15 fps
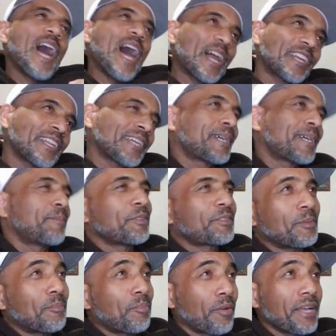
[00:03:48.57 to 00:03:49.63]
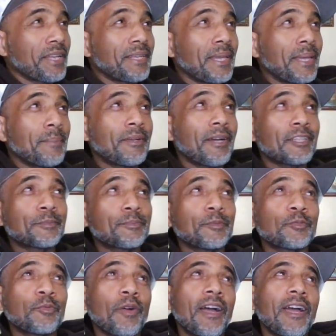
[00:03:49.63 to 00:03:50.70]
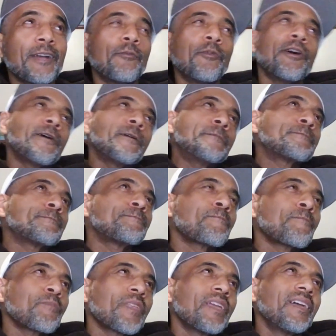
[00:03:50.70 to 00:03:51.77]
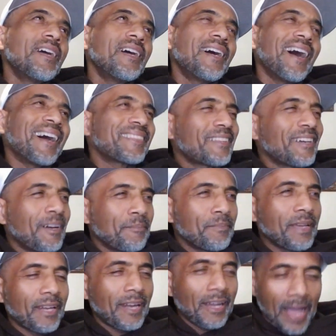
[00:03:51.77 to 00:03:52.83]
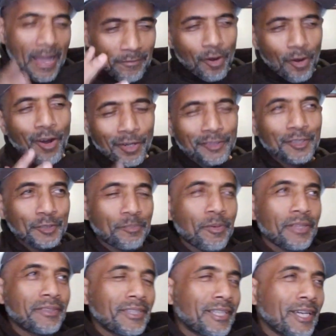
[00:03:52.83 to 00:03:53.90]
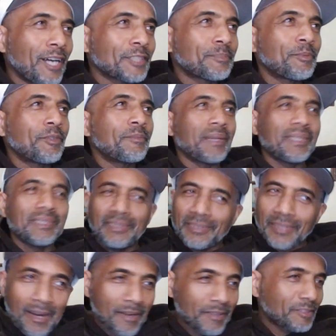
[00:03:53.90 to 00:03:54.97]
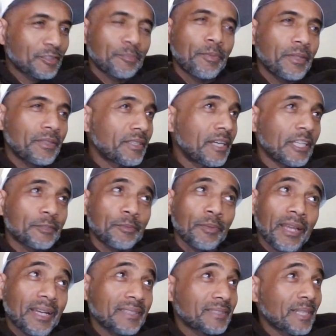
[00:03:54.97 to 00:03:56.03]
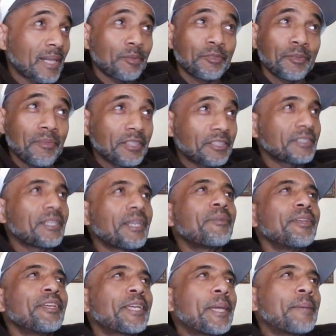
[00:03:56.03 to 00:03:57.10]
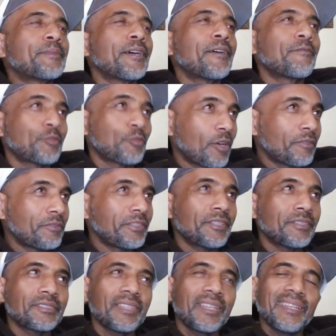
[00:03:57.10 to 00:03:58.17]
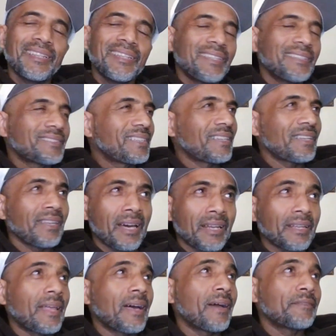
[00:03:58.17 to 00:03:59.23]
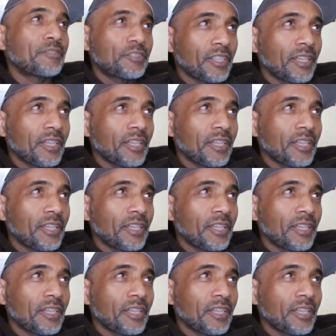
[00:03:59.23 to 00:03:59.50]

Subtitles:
How did I come with the brand name Gospel Swag? Well, I thought, man, I have a heart to spread the gospel. My desire is to spread the gospel. Like I said, I was a missionary in Cape Town for 12 years, seen a lot of lives